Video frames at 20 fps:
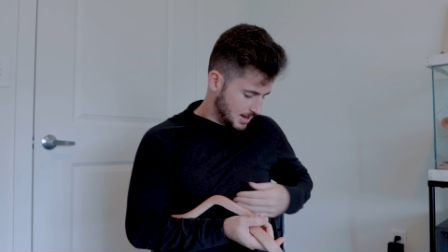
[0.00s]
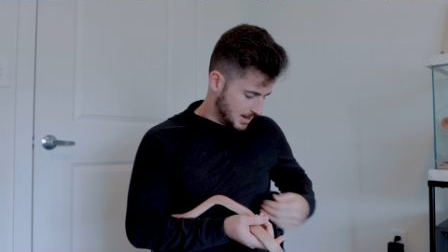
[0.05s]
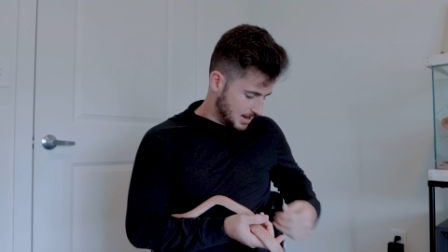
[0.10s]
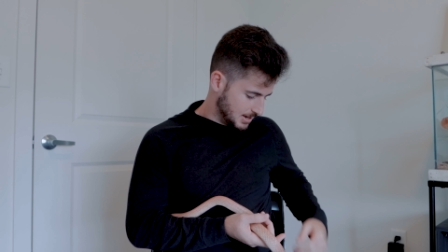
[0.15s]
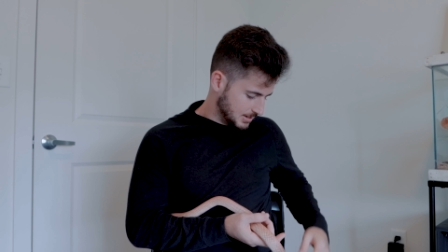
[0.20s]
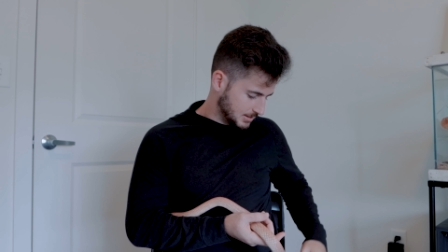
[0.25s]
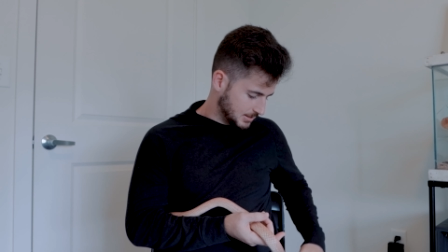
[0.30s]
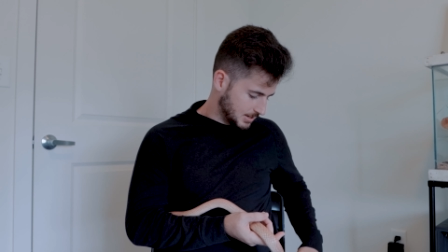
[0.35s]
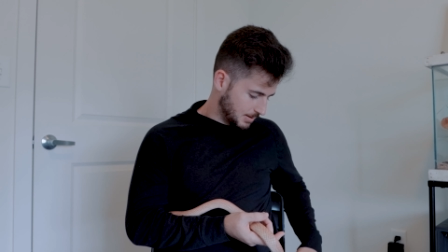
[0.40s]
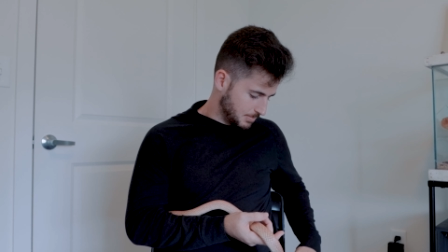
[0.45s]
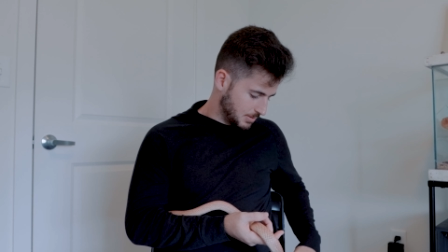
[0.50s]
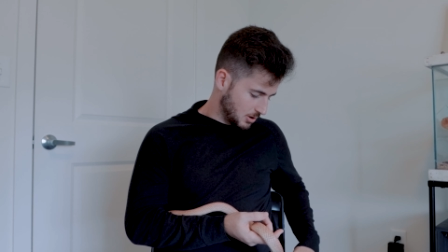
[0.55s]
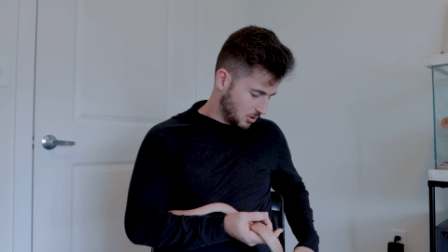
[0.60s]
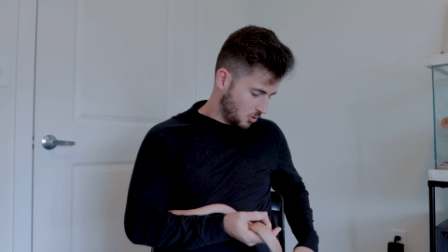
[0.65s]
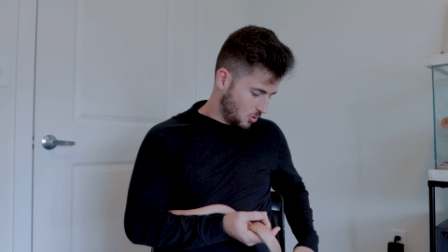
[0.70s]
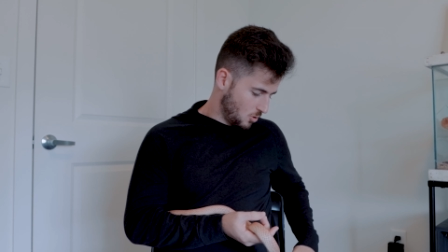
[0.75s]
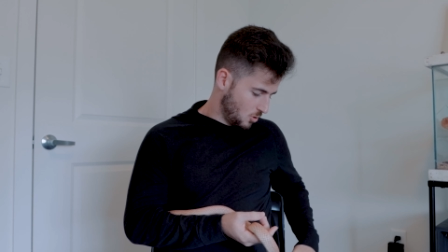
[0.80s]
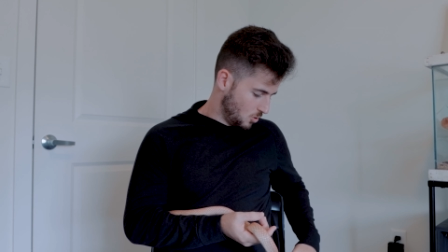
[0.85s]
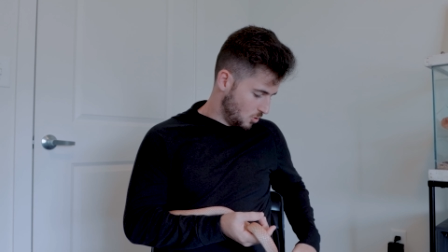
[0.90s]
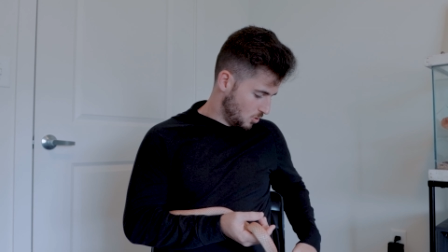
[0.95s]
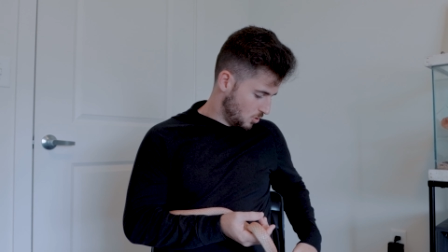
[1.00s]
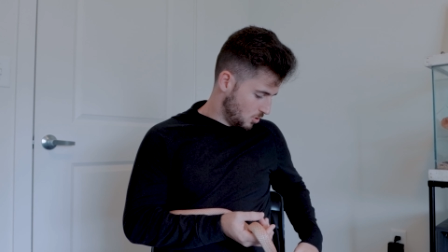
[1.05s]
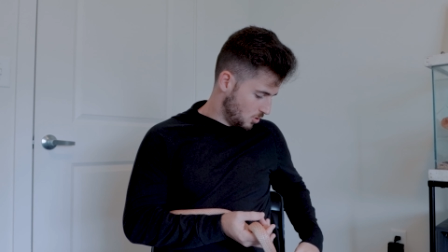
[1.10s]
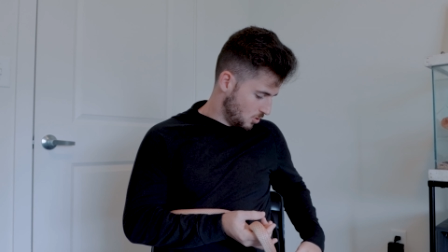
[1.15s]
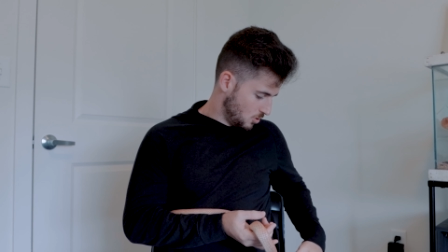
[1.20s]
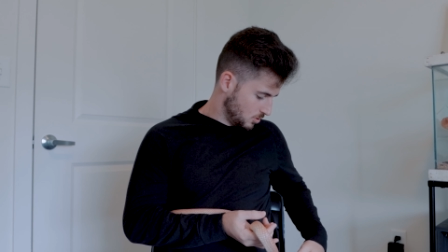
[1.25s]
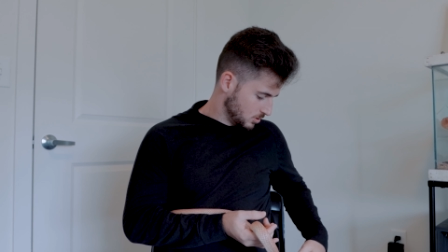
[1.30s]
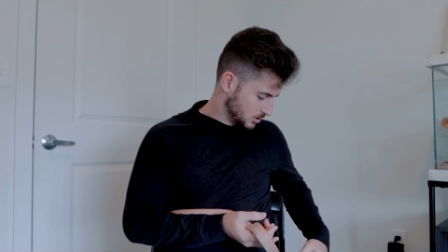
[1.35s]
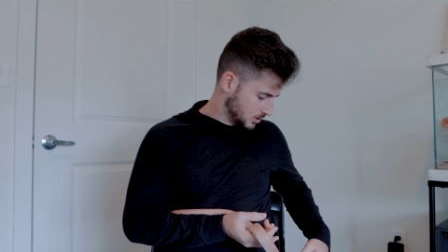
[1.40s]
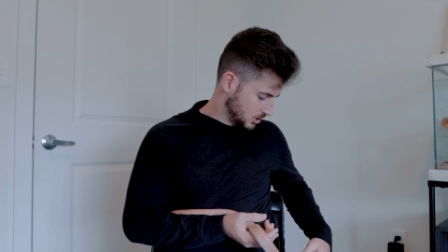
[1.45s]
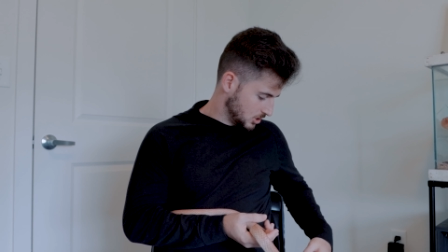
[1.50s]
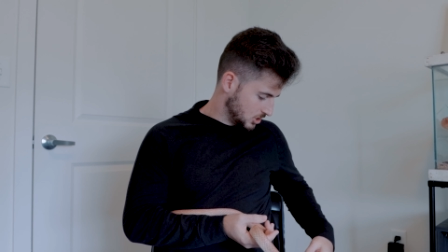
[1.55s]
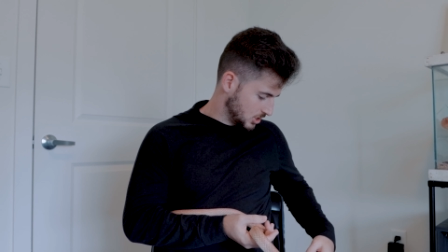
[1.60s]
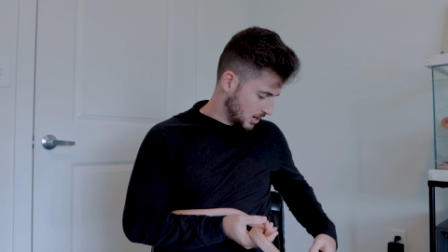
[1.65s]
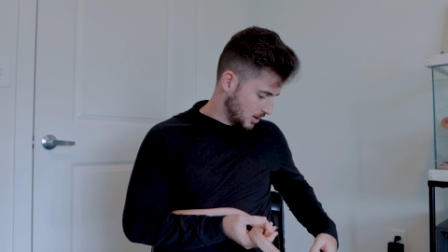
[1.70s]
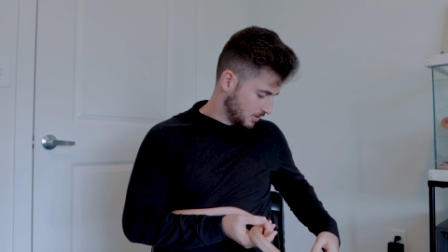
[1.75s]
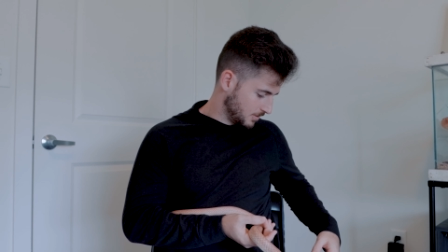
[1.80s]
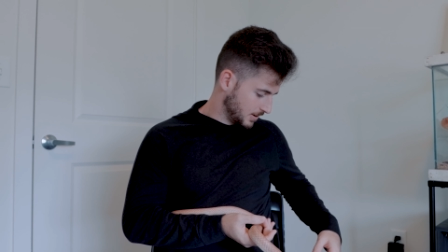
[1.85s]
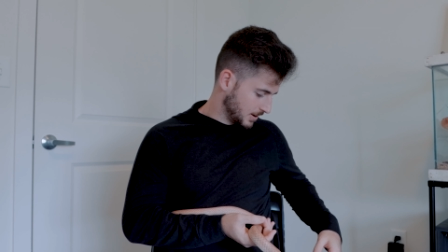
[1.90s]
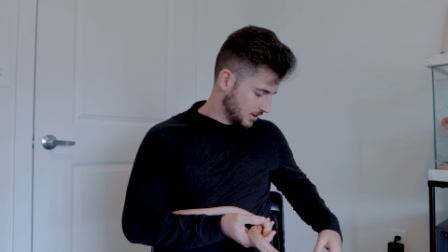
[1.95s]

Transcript: uh, something cool to share with